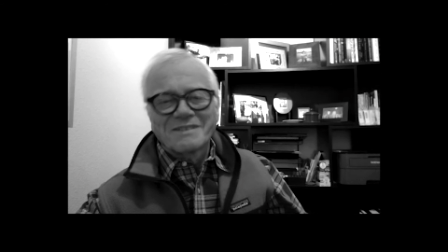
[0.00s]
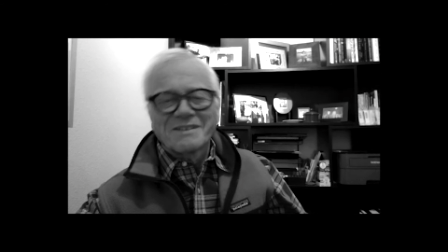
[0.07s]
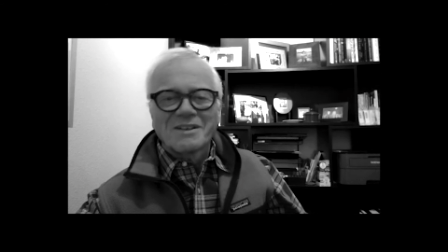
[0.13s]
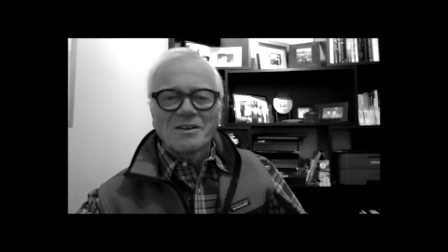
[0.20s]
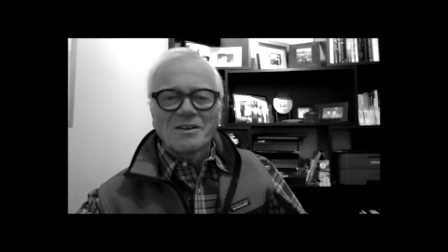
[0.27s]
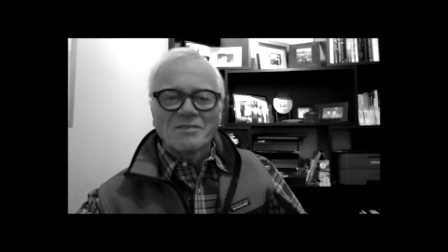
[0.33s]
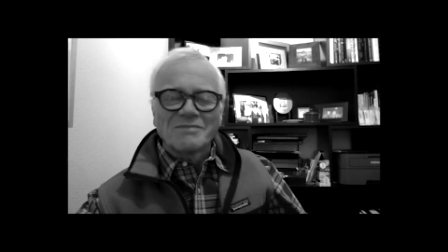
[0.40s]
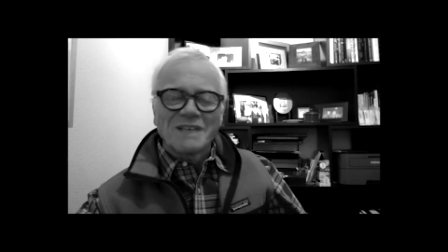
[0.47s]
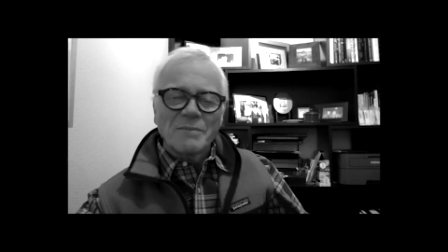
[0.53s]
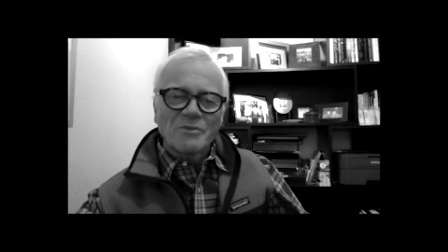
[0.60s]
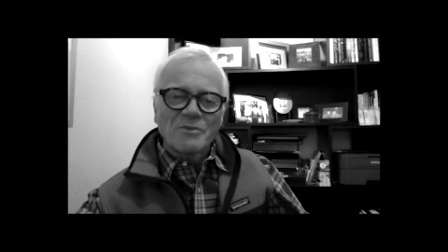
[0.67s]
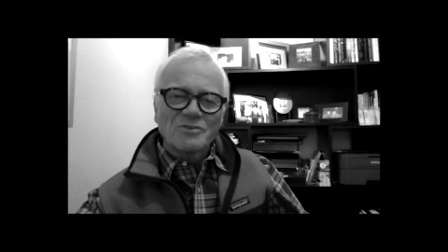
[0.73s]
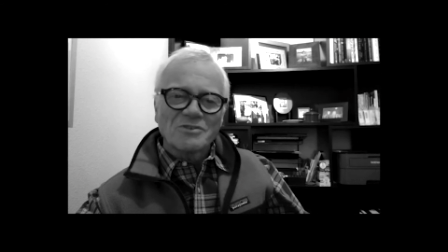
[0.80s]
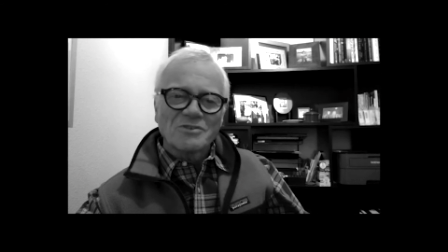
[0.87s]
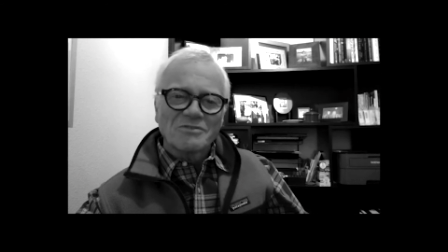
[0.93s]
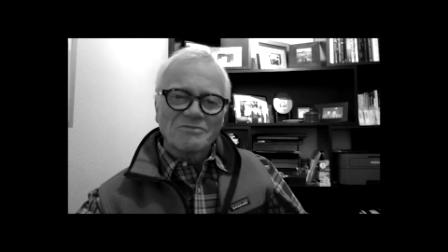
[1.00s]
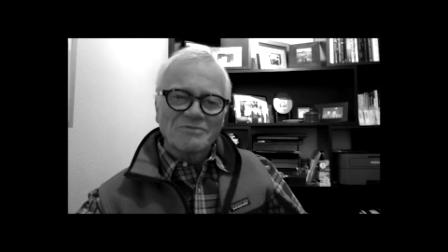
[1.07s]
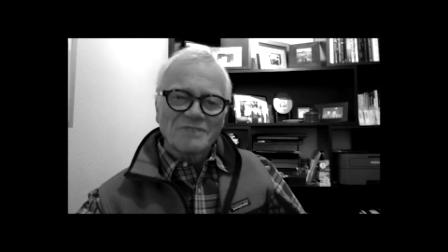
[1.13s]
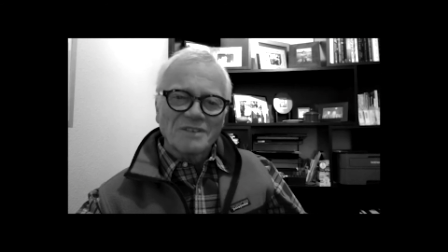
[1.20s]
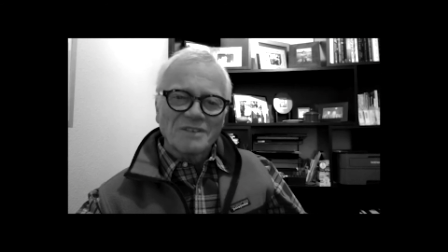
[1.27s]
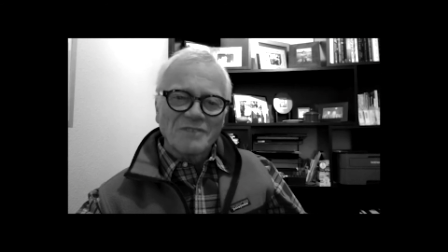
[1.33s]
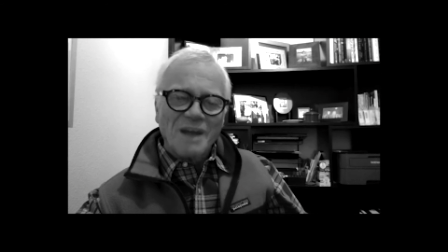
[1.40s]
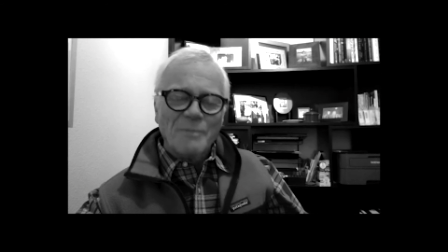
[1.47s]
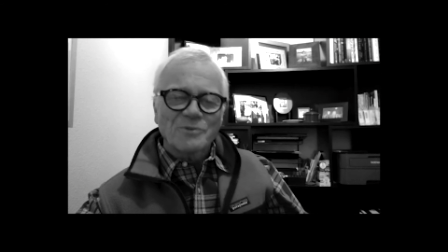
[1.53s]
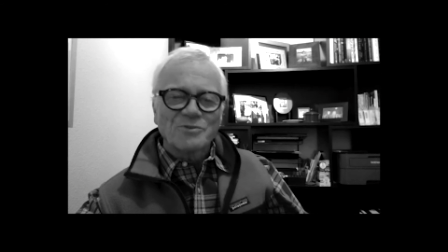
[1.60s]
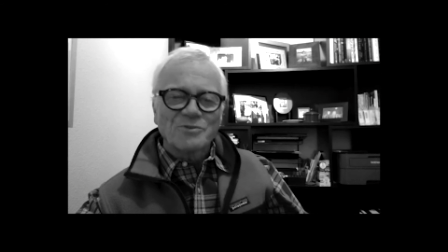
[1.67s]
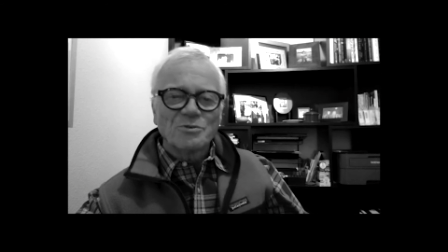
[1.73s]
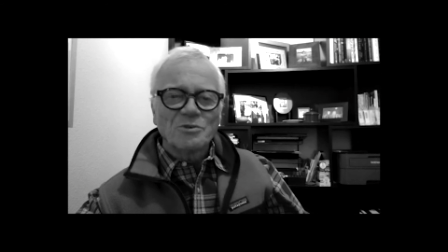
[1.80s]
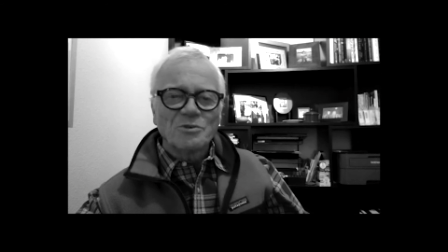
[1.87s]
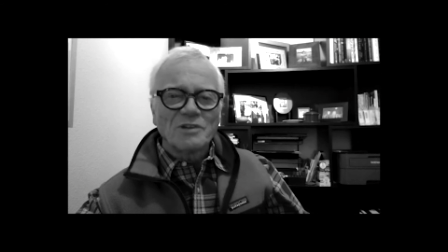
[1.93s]
you know image of of
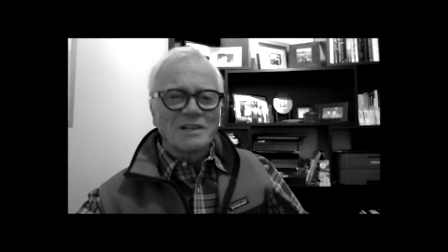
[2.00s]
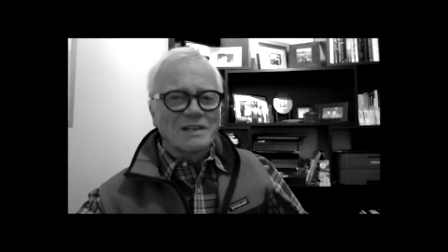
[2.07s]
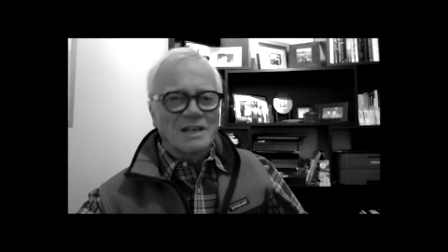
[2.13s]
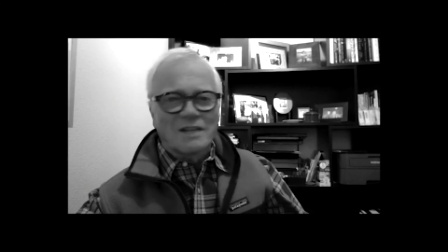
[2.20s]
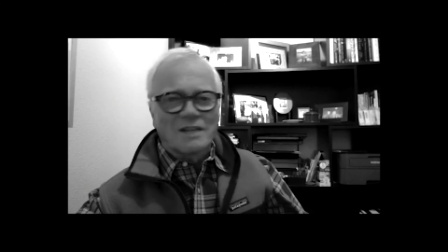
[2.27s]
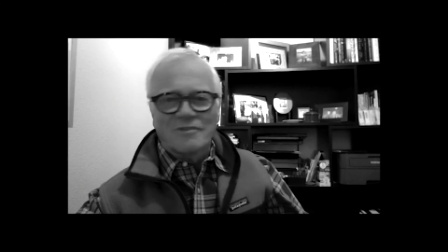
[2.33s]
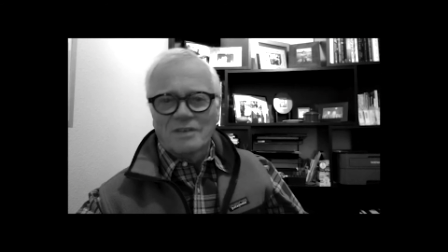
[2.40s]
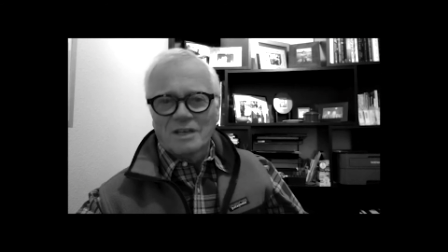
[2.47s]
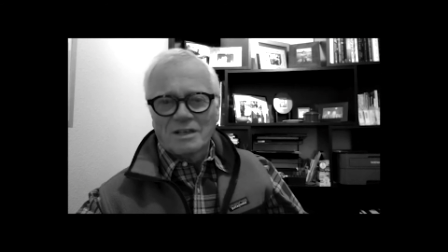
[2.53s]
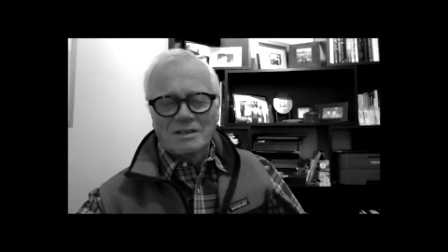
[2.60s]
opportunity kind of thing